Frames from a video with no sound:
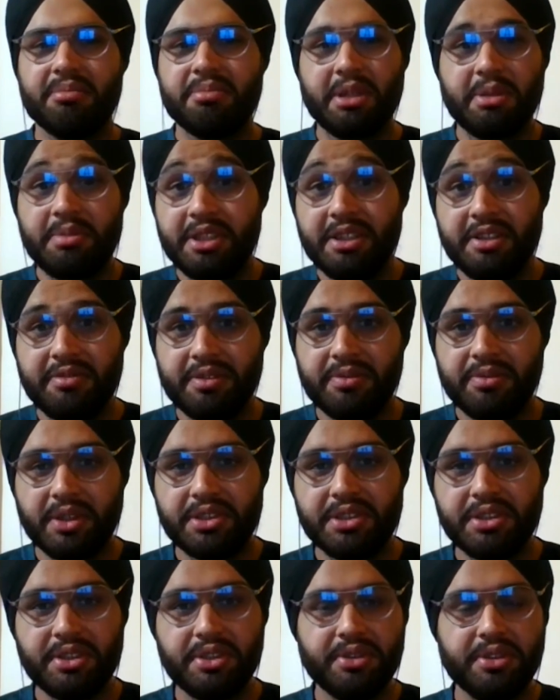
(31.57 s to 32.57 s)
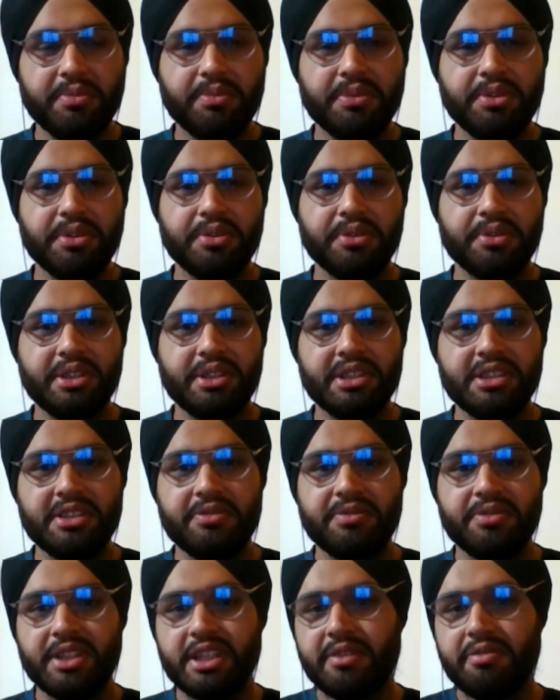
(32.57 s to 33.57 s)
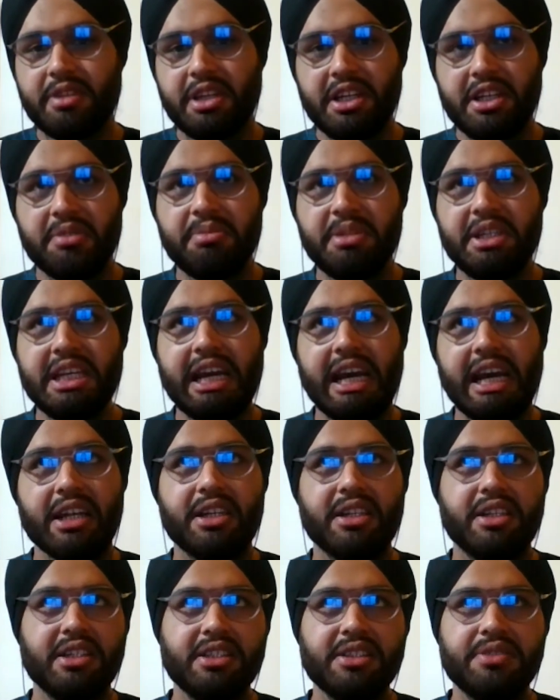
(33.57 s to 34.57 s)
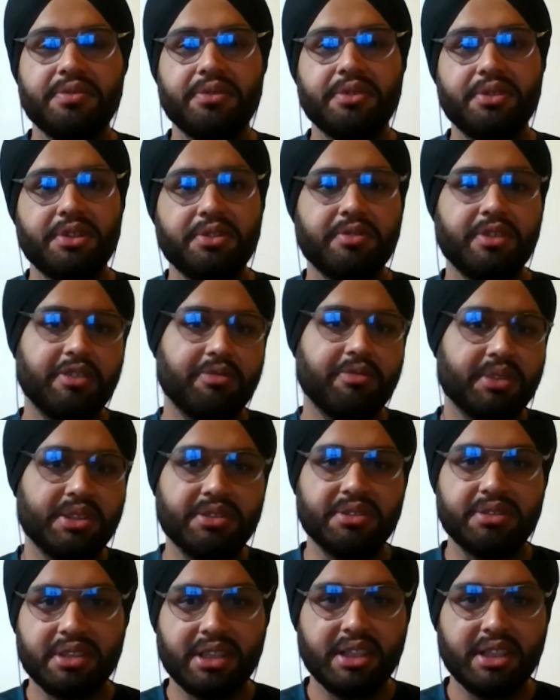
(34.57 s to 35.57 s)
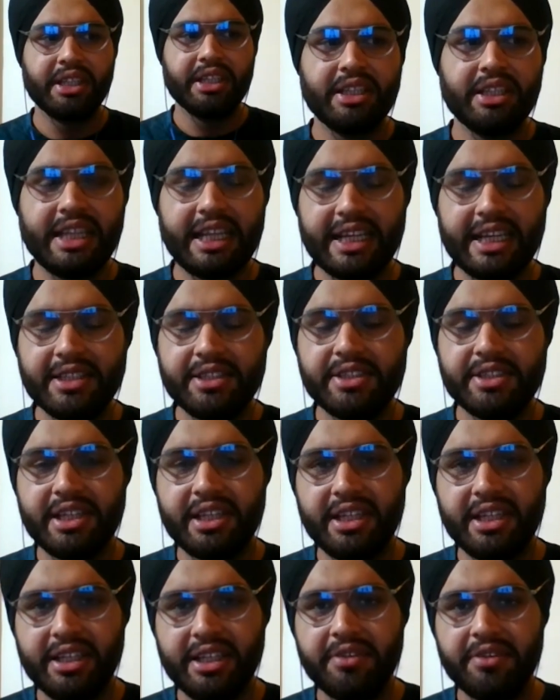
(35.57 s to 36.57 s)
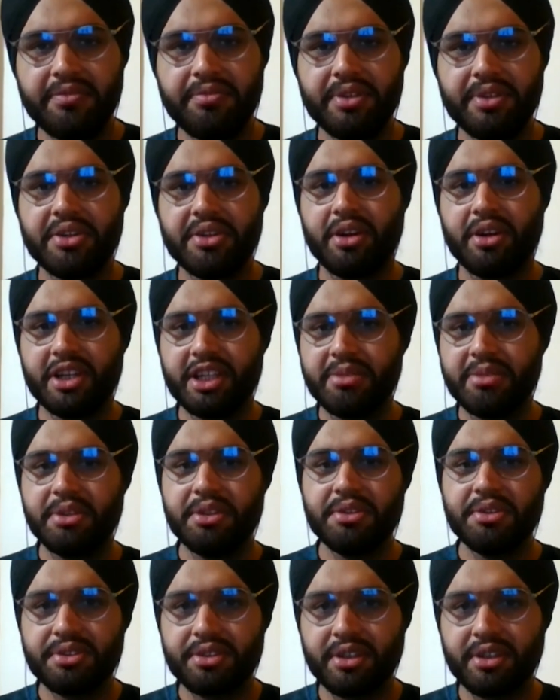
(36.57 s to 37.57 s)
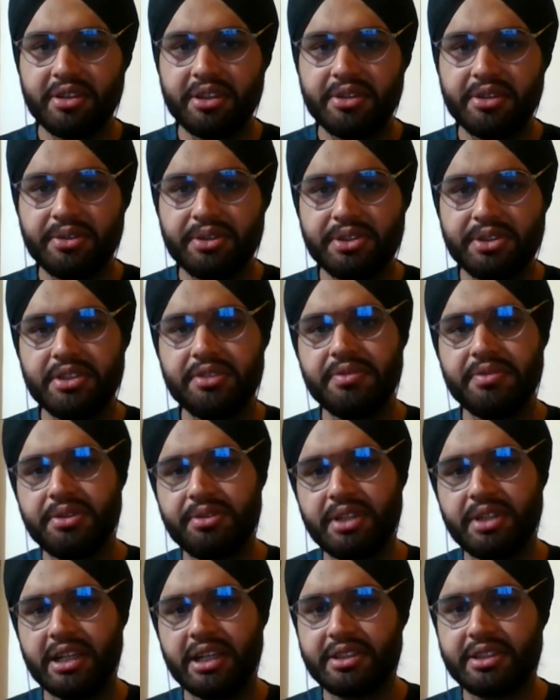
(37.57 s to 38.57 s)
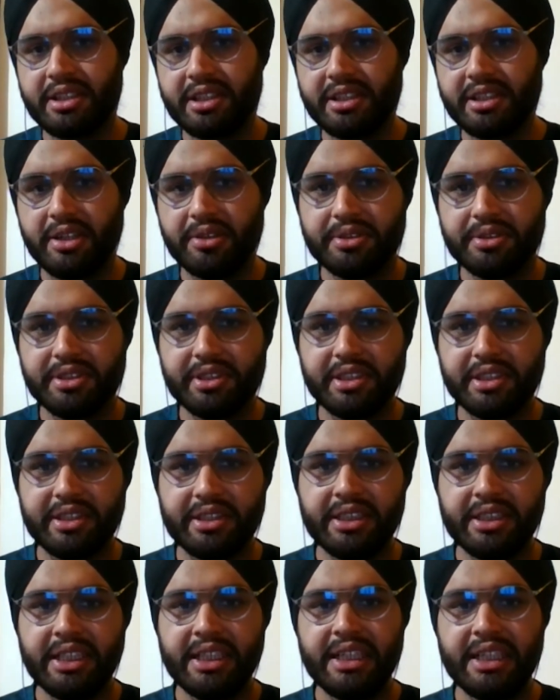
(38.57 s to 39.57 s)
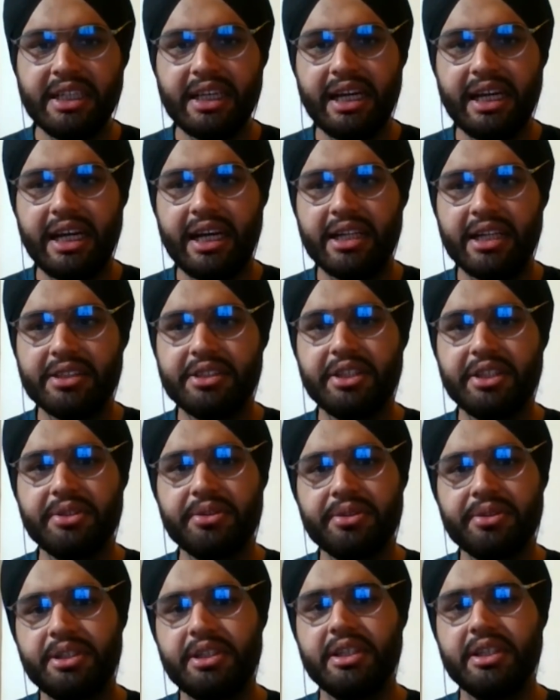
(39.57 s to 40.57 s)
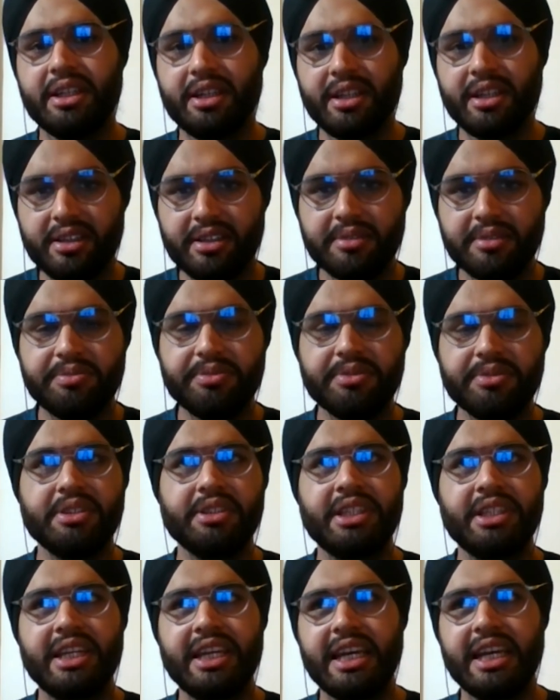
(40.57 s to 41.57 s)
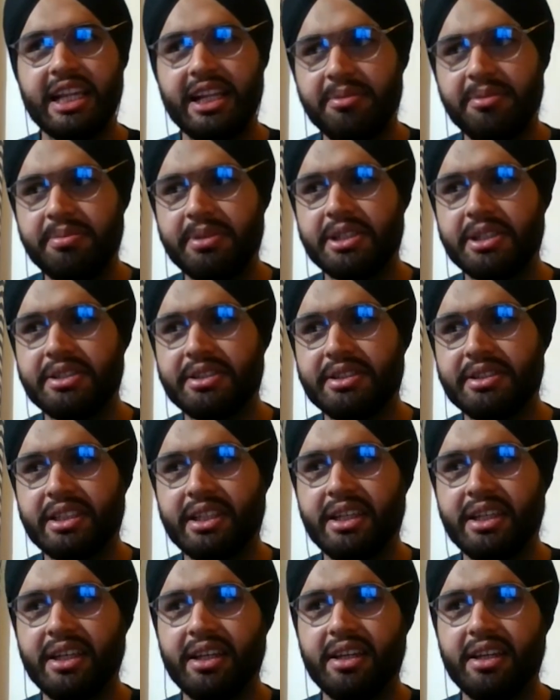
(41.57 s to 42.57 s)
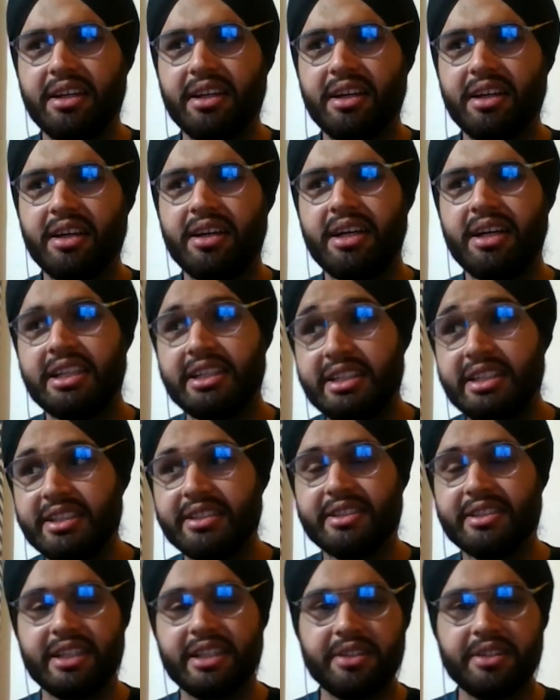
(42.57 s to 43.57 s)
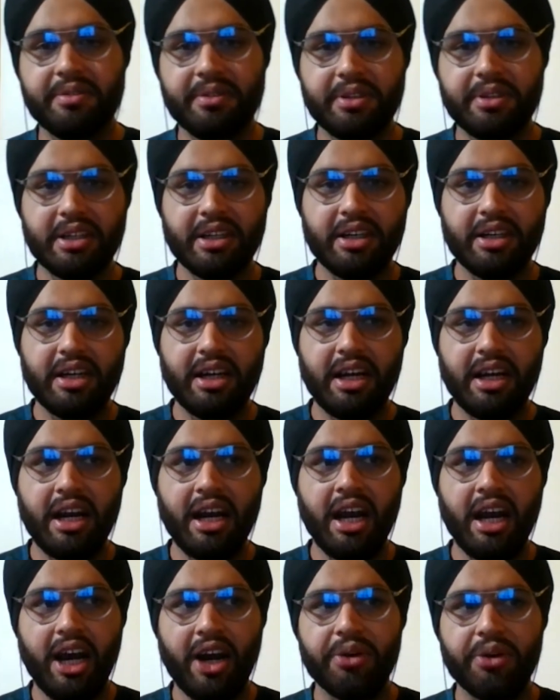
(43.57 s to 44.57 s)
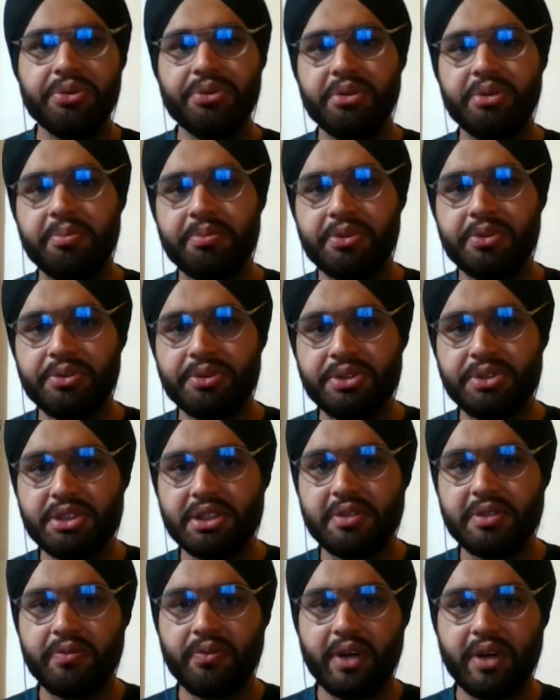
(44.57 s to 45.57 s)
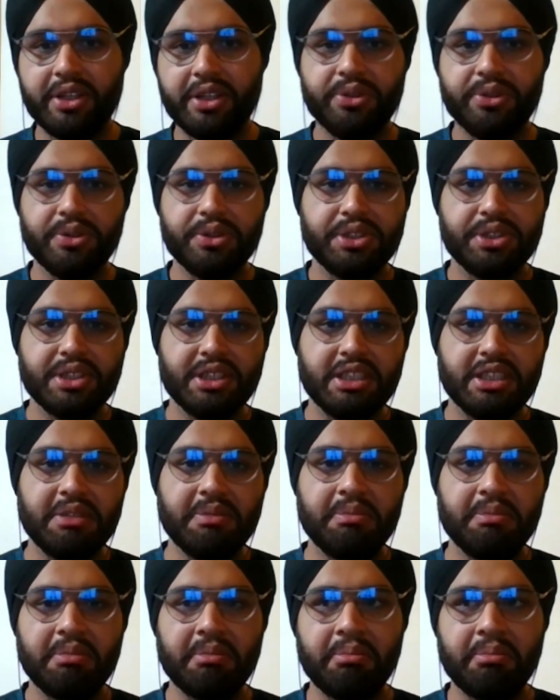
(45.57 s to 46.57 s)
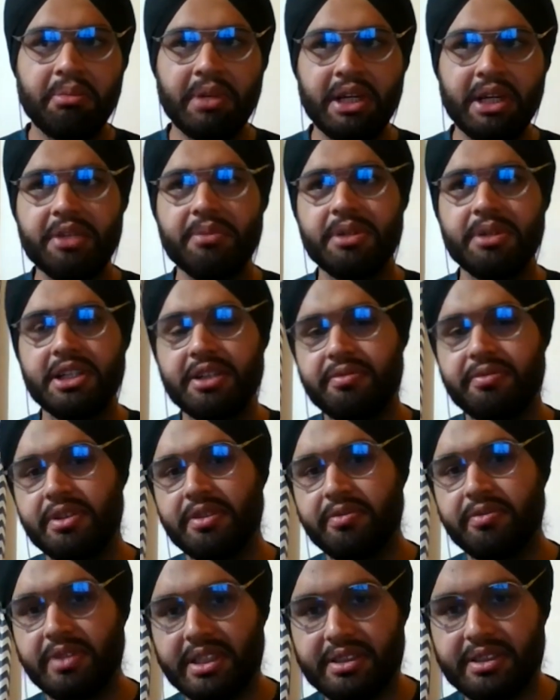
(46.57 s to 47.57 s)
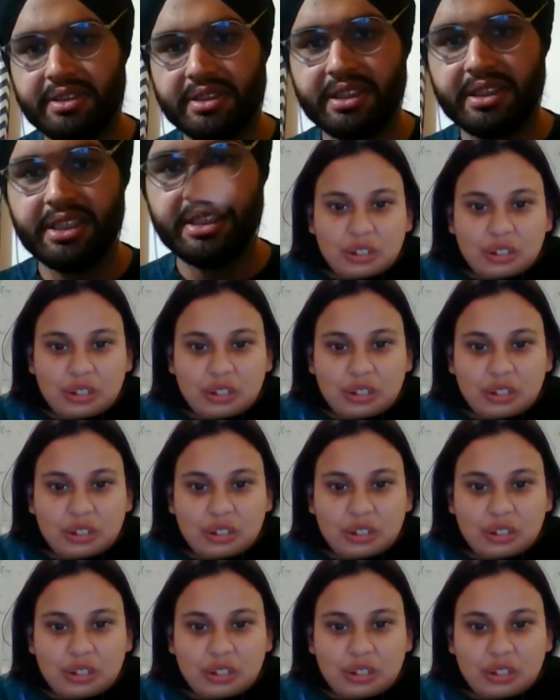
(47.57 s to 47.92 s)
maybe even watching YouTube tutorials would have taken me at least 4 to 5 months. The next day, if we are not able to solve that questions, we could ask our doubts here, and they could they help us understand how to approach one question in multiple different ways.